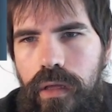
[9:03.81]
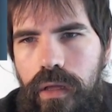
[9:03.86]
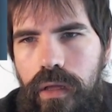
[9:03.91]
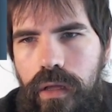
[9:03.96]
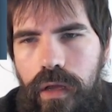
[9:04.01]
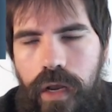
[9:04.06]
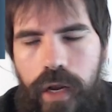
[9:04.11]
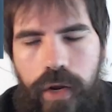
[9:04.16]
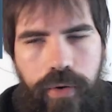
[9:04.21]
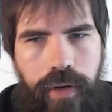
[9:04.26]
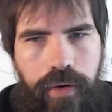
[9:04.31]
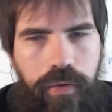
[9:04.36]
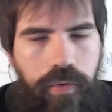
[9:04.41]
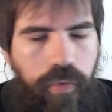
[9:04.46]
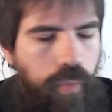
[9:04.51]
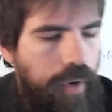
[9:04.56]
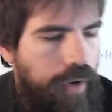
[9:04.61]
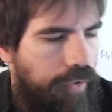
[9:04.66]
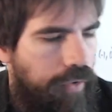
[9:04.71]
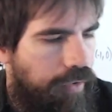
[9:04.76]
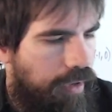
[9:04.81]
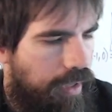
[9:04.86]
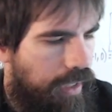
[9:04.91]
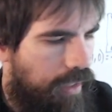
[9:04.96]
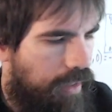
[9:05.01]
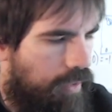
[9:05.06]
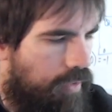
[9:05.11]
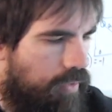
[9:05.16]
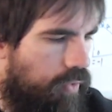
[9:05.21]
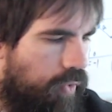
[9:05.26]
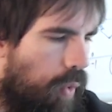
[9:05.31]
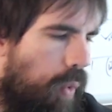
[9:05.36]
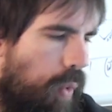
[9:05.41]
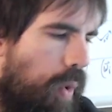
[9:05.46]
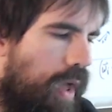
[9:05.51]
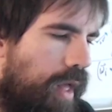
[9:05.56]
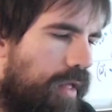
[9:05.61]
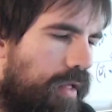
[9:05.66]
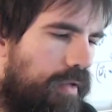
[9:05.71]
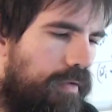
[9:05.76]
all right, the winner is
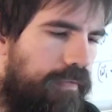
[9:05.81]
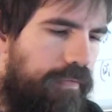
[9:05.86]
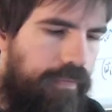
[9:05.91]
12.